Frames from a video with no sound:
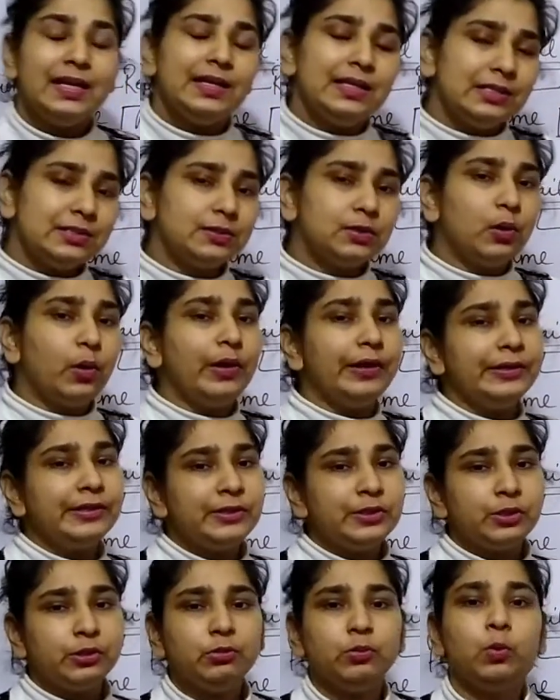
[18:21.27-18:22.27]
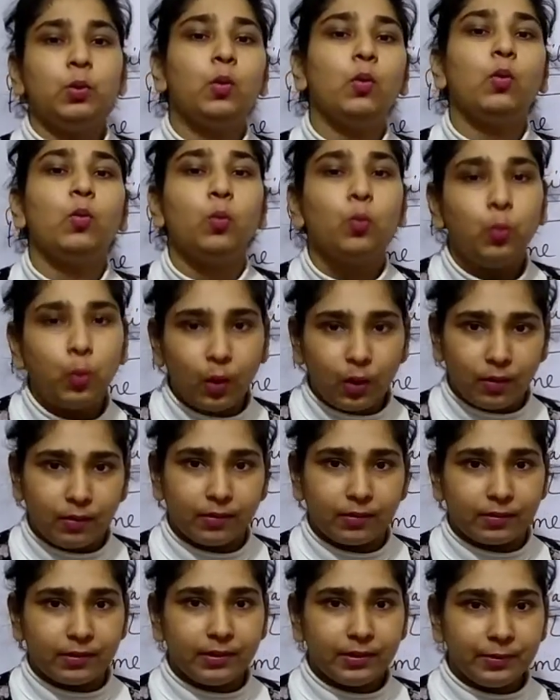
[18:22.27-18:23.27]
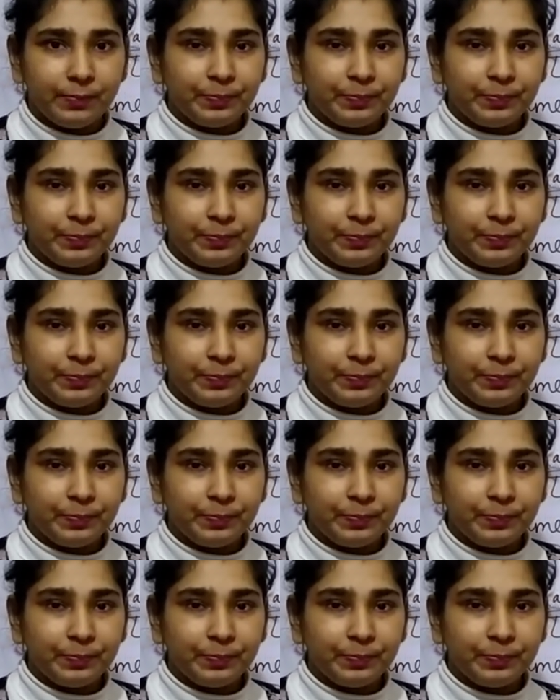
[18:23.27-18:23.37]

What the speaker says: is going to work.